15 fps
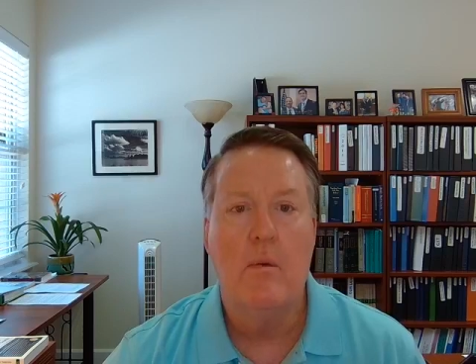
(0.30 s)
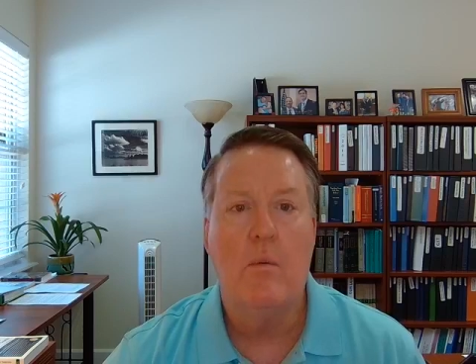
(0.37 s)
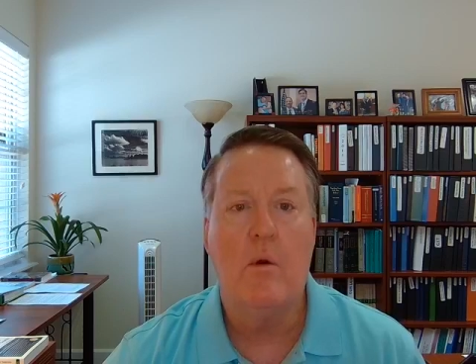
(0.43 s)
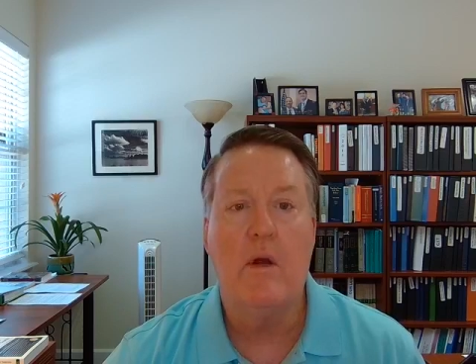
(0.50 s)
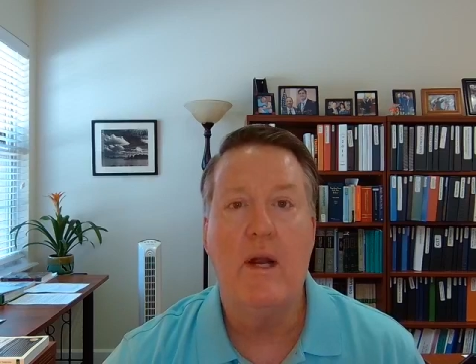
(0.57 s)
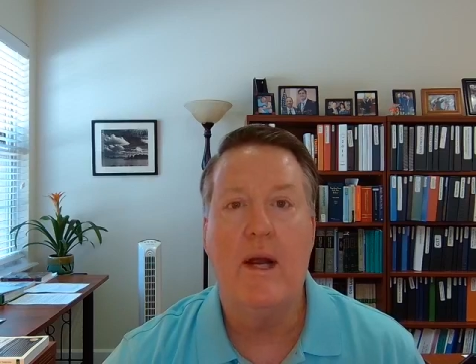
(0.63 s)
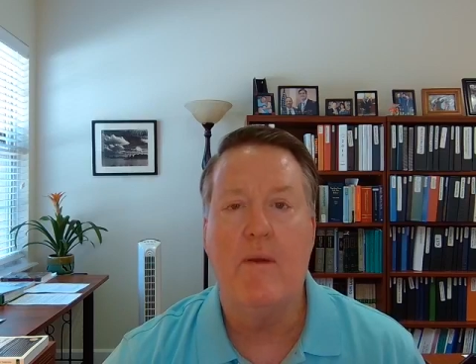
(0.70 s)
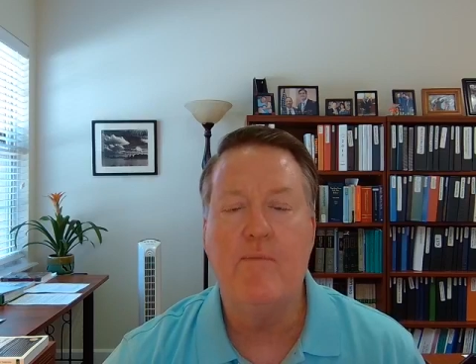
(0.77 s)

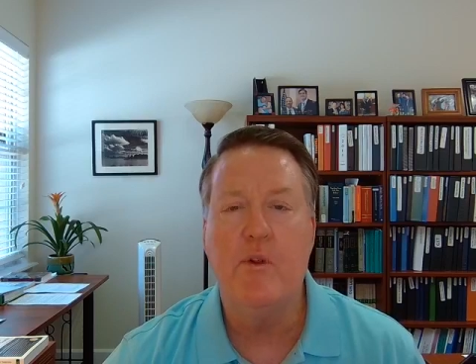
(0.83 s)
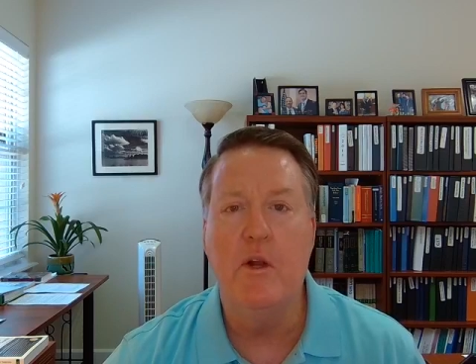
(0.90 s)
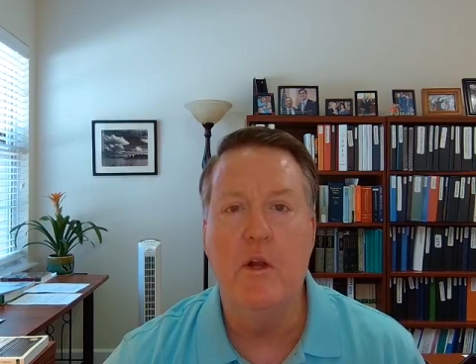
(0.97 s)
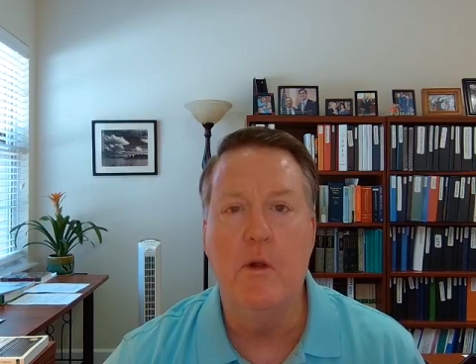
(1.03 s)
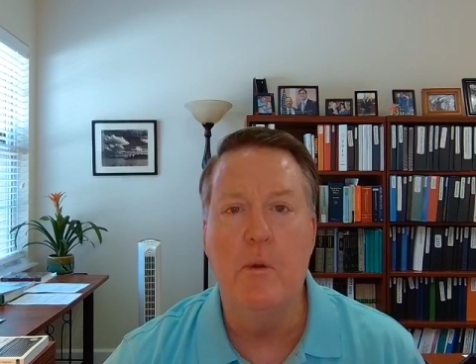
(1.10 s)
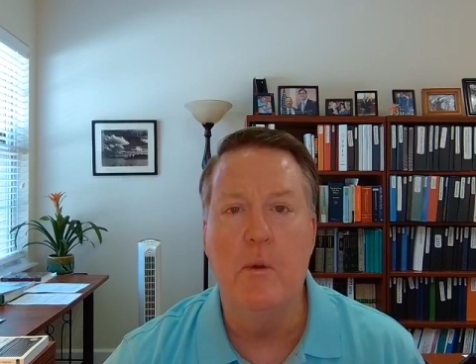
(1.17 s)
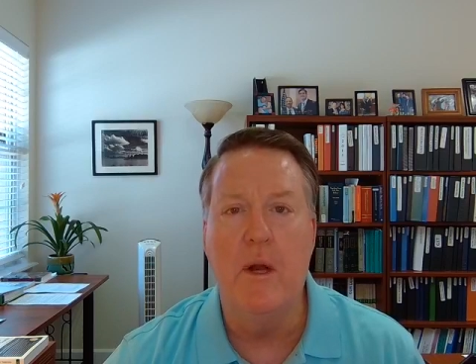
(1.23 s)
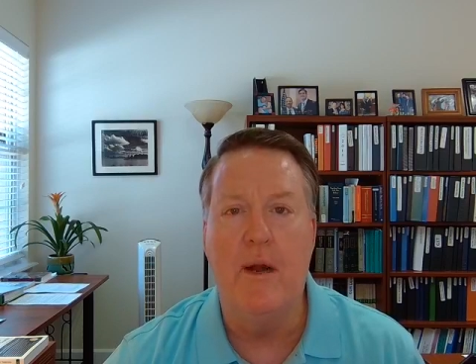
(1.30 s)
Well, good
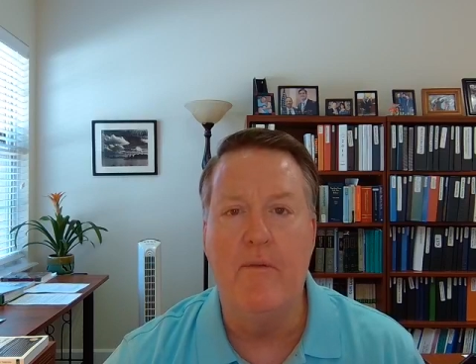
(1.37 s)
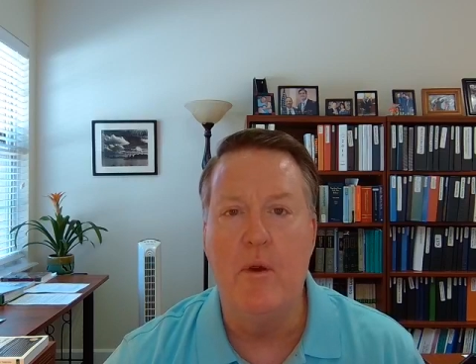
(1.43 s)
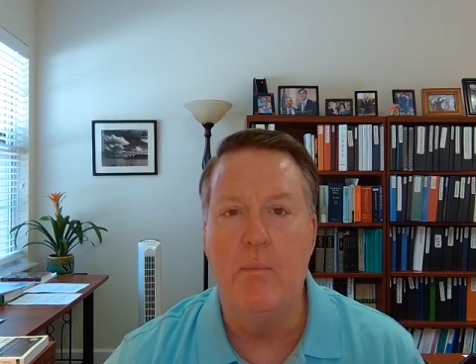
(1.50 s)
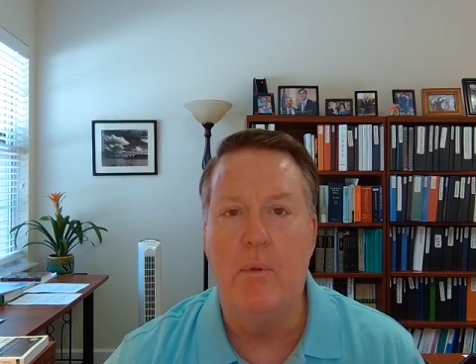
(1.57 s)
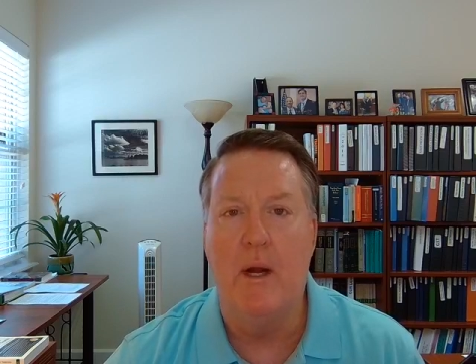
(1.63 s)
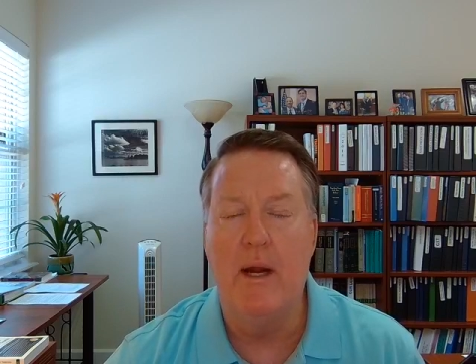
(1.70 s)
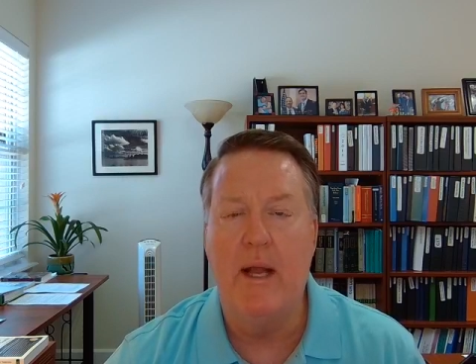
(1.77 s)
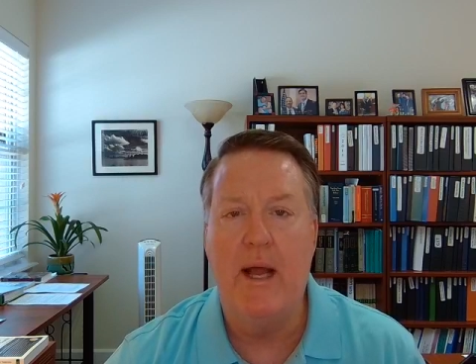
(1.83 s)
afternoon,
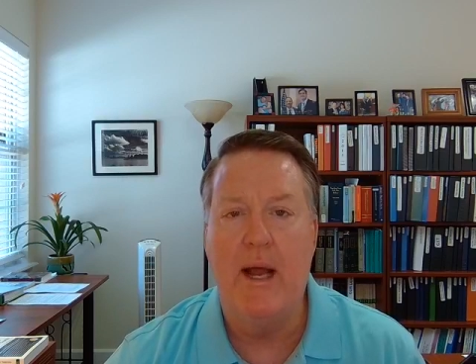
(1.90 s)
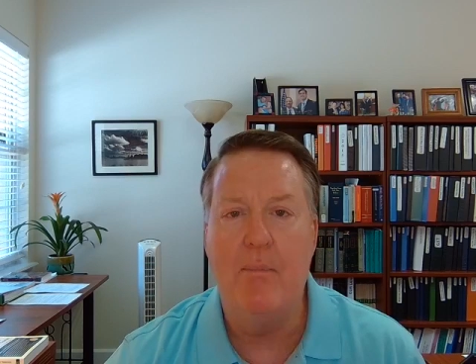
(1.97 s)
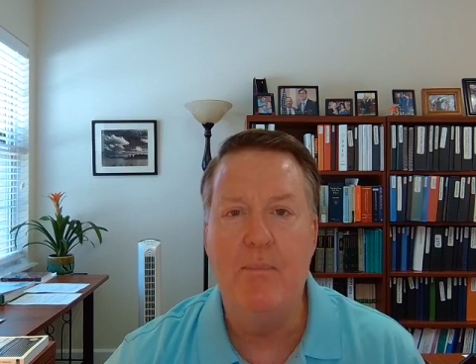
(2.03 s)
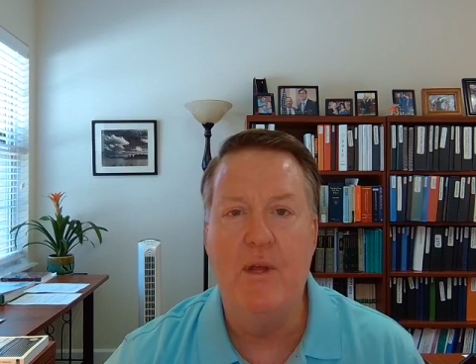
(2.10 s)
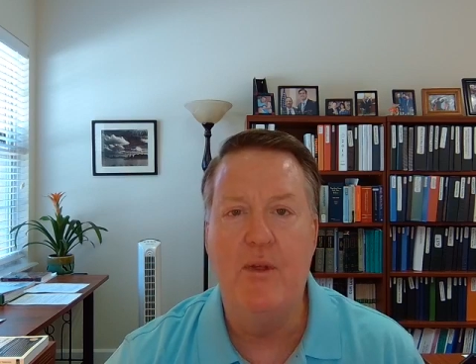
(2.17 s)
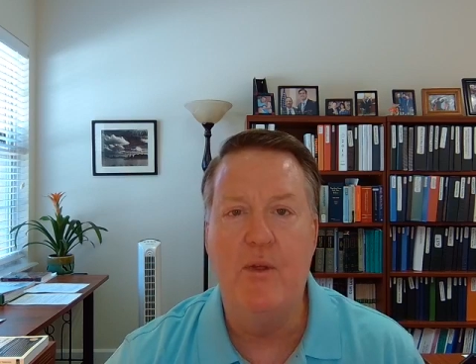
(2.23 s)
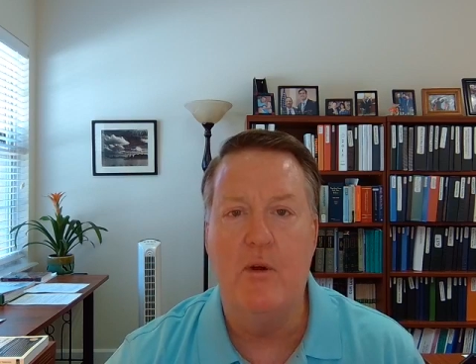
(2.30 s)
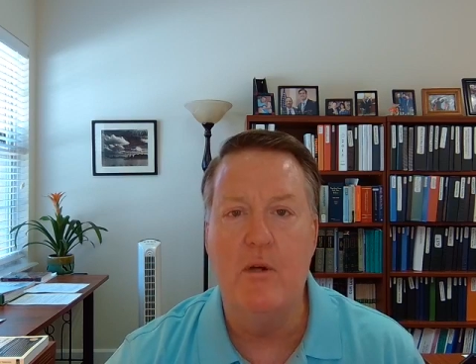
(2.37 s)
everybody.
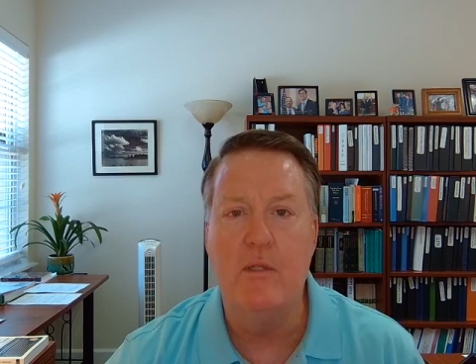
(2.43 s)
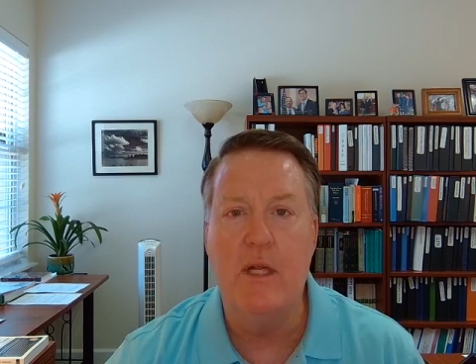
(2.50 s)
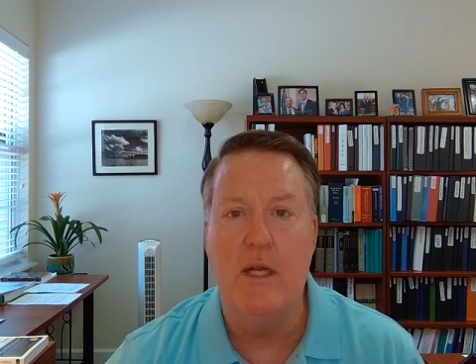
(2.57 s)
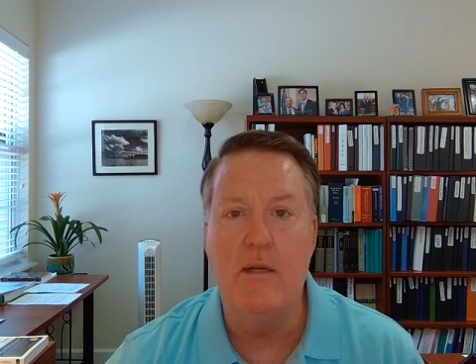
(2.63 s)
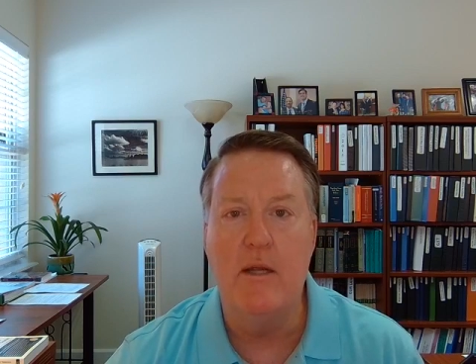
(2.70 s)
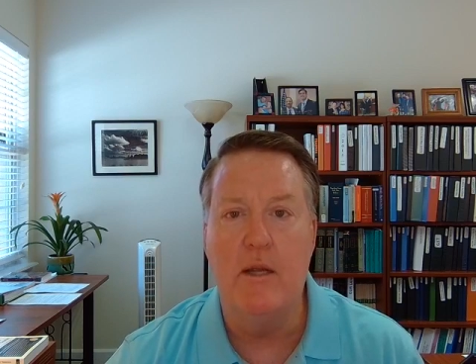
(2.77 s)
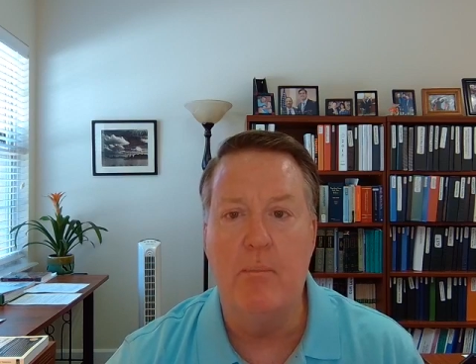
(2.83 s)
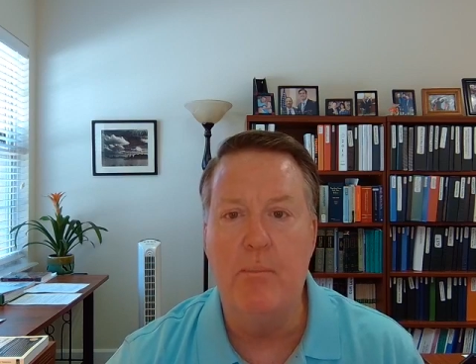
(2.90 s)
Happy Thursday
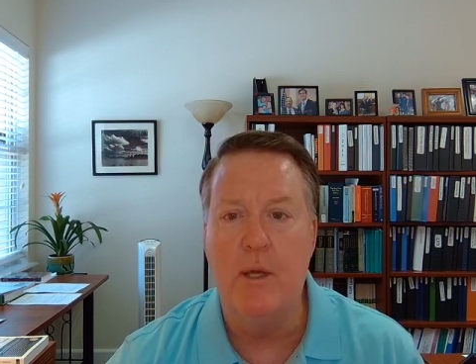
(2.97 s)
to you.